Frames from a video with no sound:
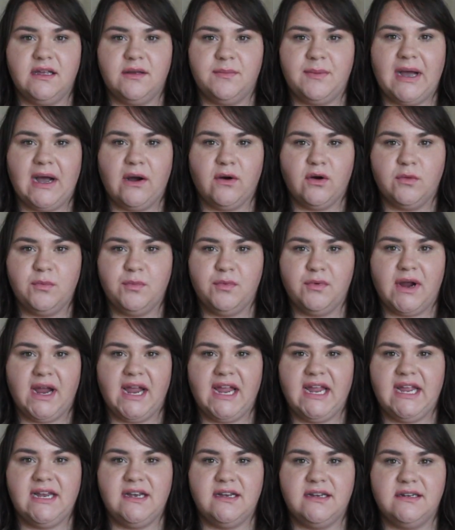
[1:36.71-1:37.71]
Power
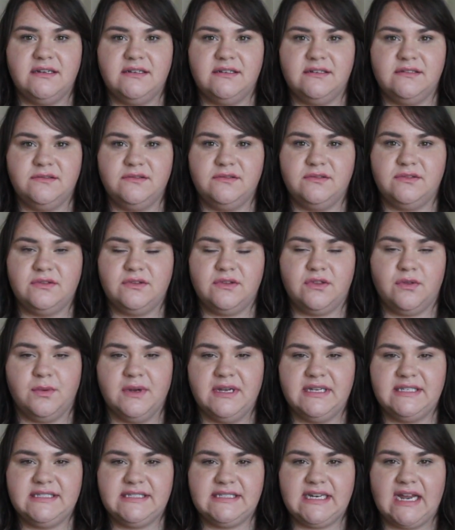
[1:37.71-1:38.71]
Bright
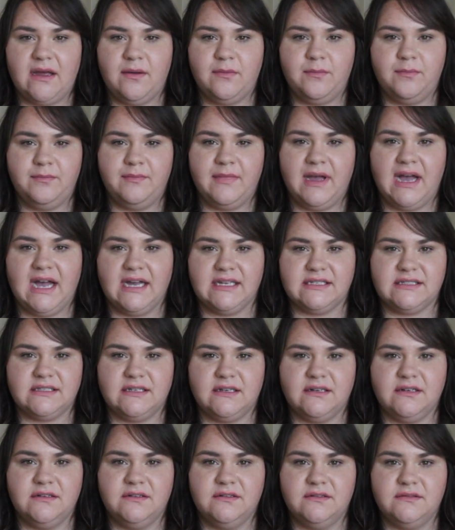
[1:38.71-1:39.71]
3-step
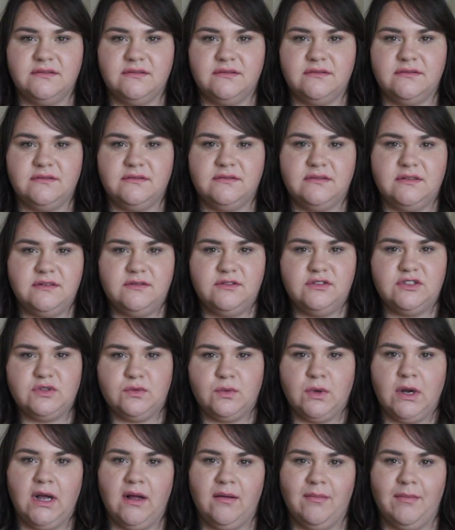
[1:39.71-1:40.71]
mask
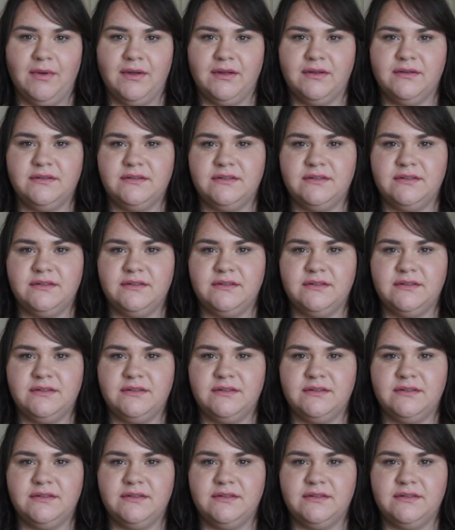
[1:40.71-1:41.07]
scrub